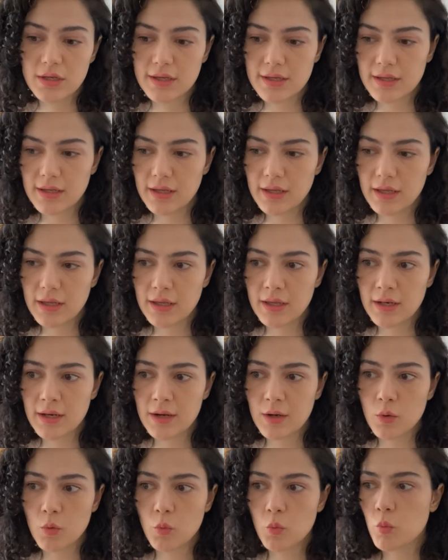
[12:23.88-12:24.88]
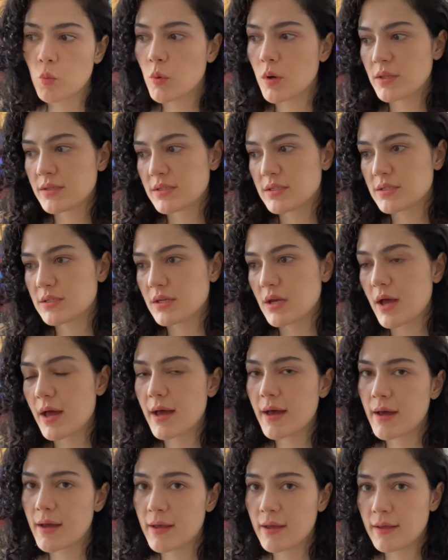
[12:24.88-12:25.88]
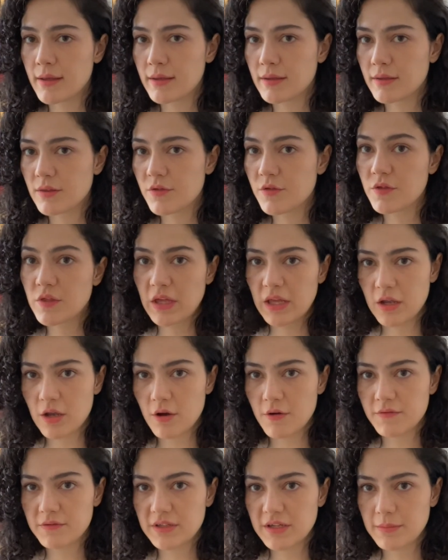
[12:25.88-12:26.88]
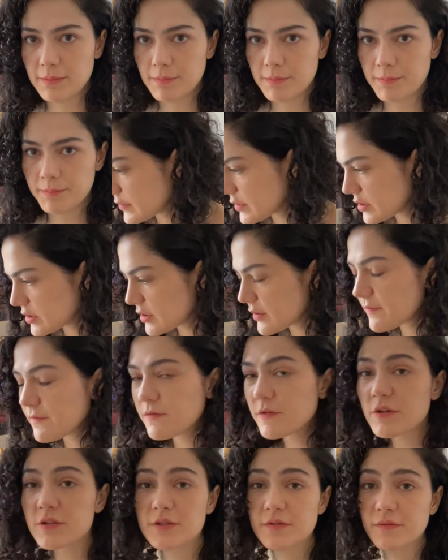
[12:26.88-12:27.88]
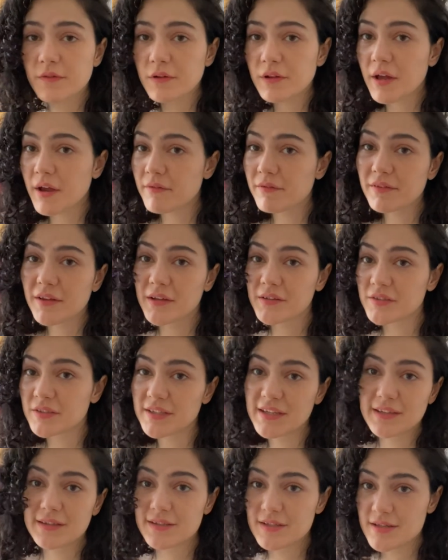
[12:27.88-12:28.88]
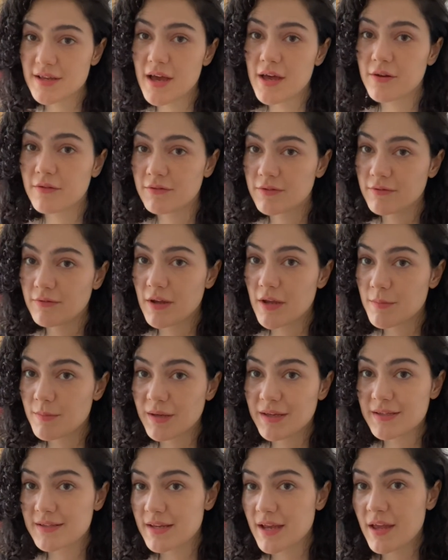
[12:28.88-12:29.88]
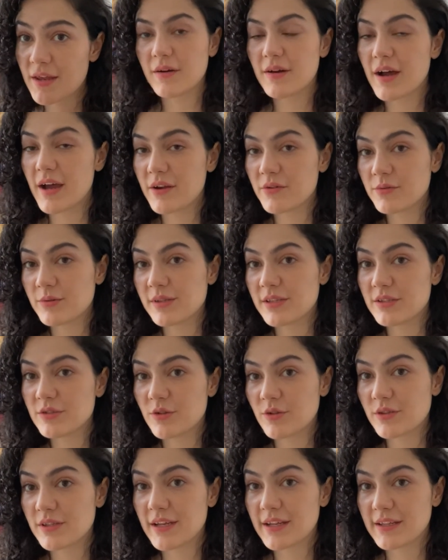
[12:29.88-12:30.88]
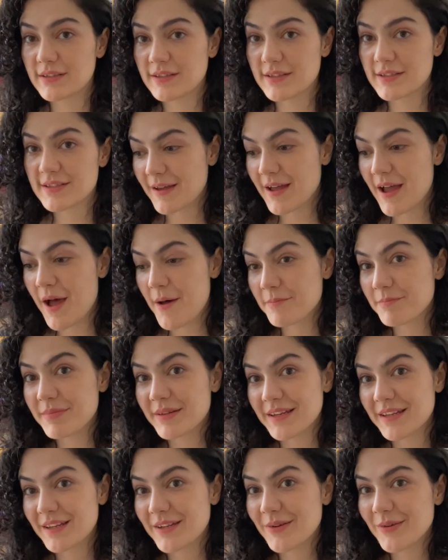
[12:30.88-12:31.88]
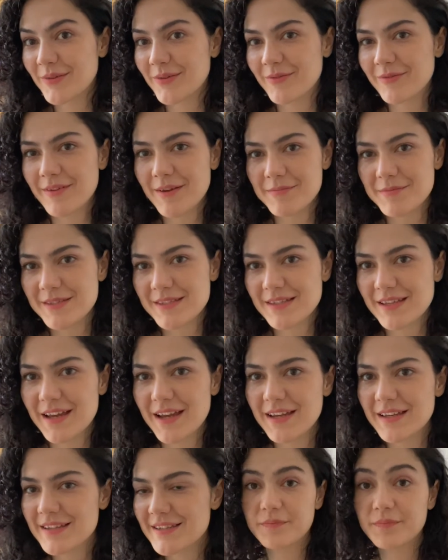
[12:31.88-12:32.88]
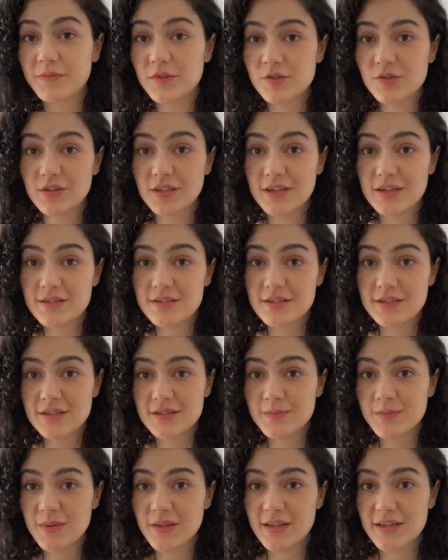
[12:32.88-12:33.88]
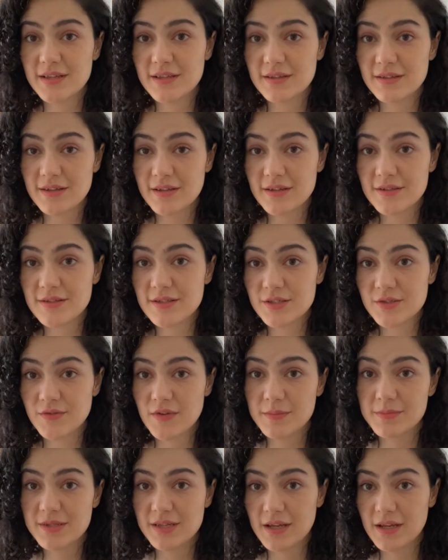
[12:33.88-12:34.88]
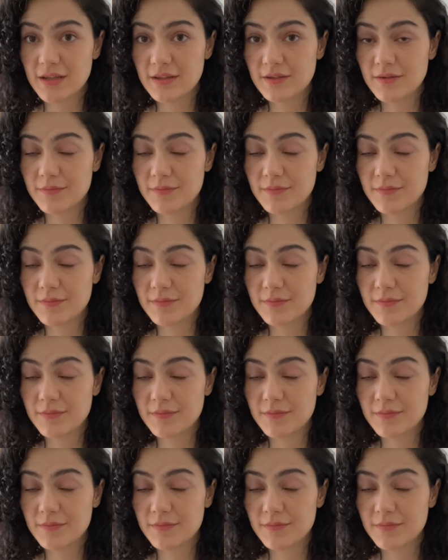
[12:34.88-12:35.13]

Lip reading: and what I think of them. So first of all, I would like to get this out of the way because I really don't like this company or website. So there's this website